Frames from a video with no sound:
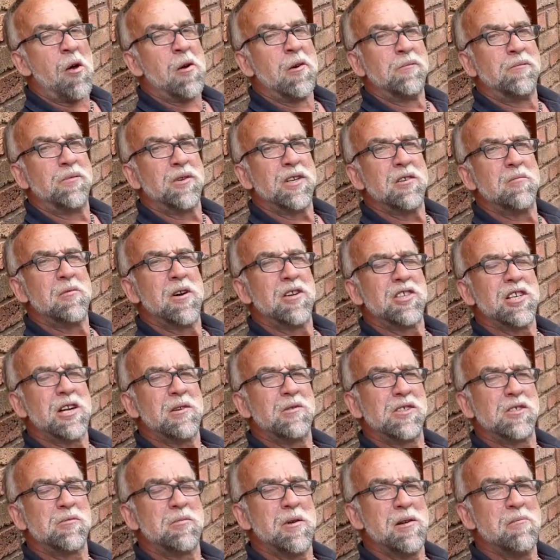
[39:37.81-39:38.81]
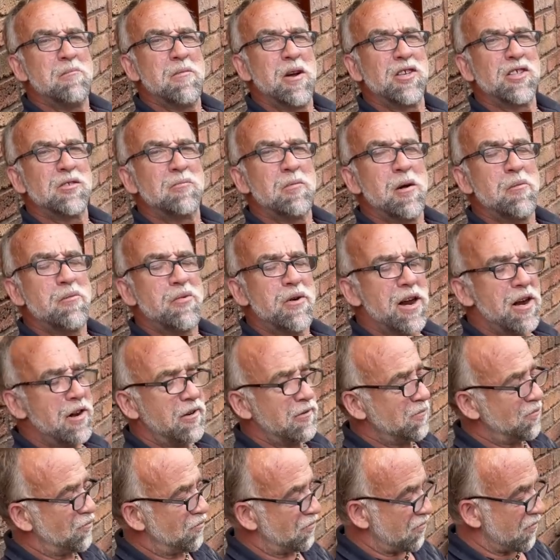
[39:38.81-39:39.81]
Pretty much how I spend most of my break.
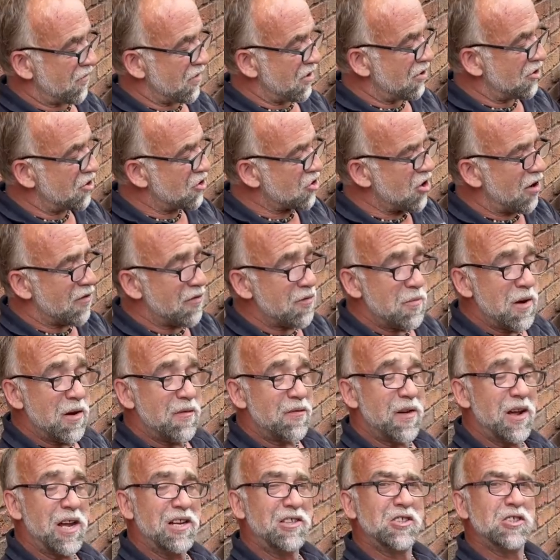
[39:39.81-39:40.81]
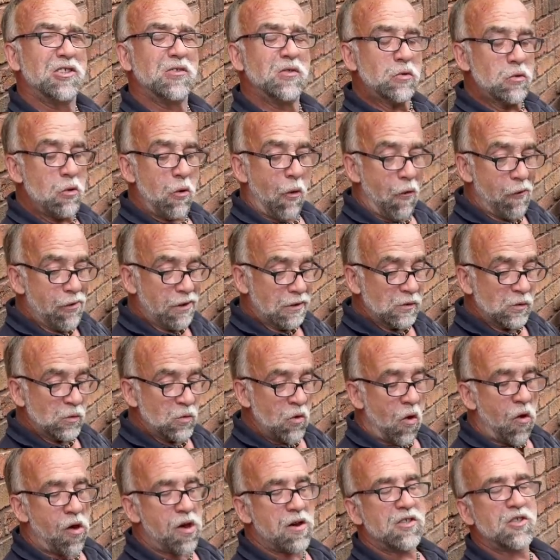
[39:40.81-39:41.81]
Scoffing my face and
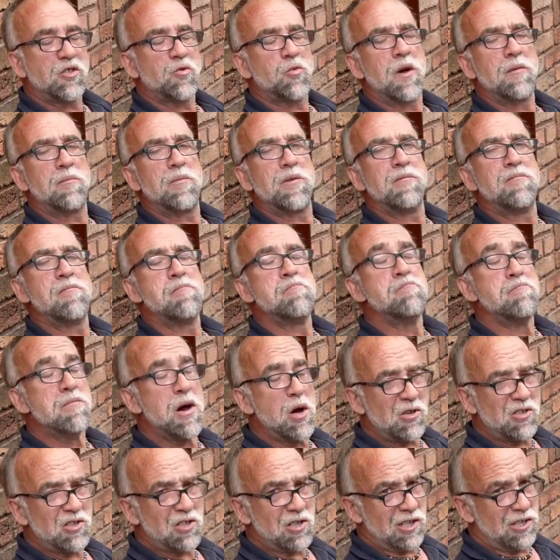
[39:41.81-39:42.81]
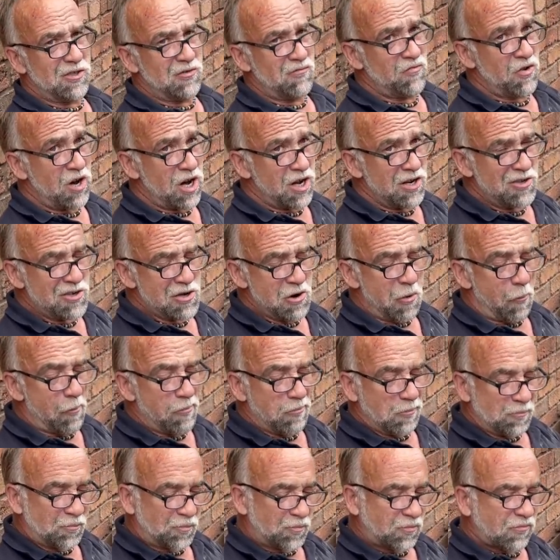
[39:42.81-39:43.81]
swiping mostly right,
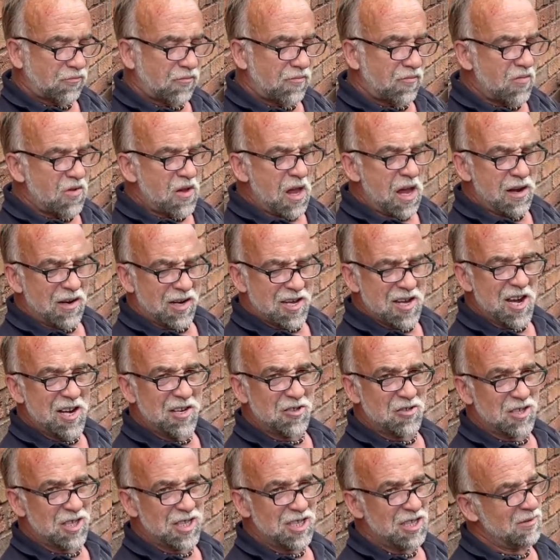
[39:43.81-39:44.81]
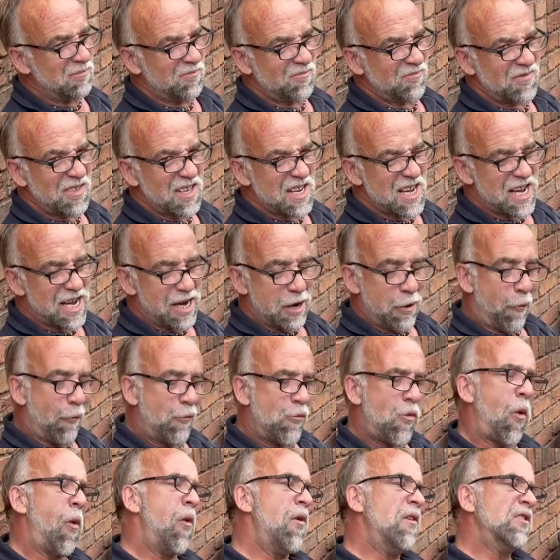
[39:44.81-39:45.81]
and occasionally,
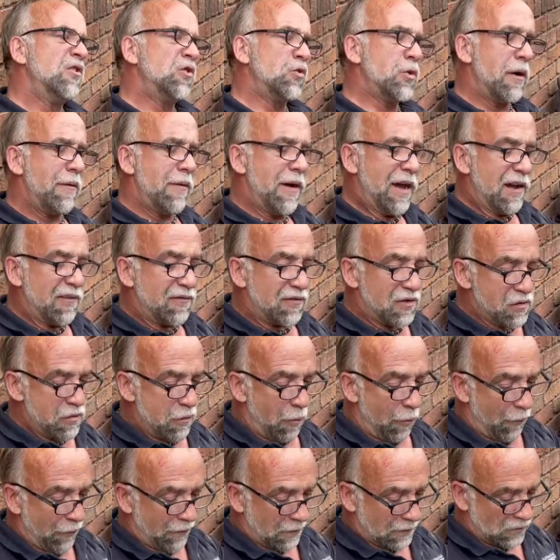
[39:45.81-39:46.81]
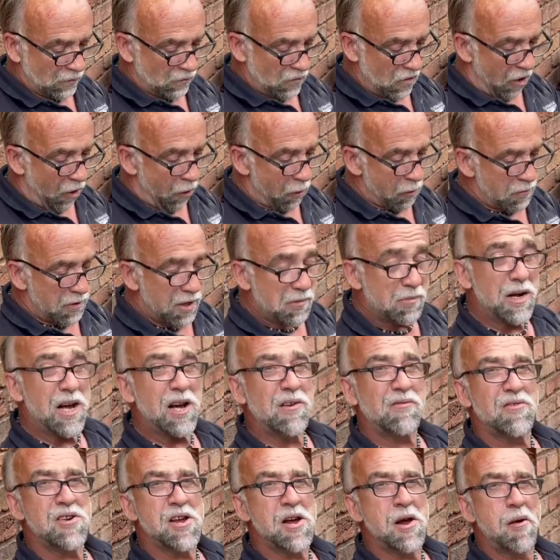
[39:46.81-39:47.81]
swipe left. But
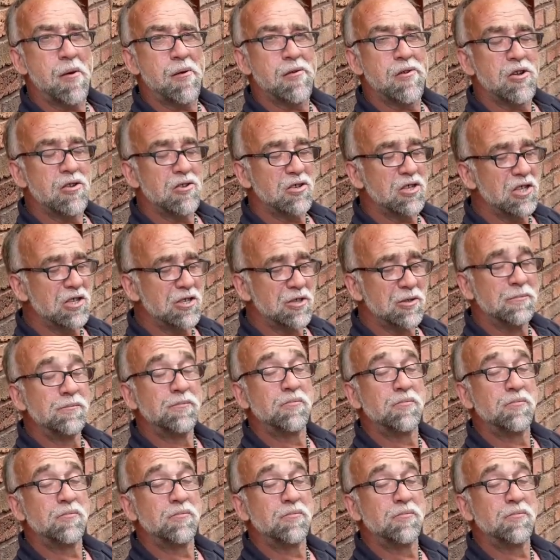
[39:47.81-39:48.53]
apart from that, all good.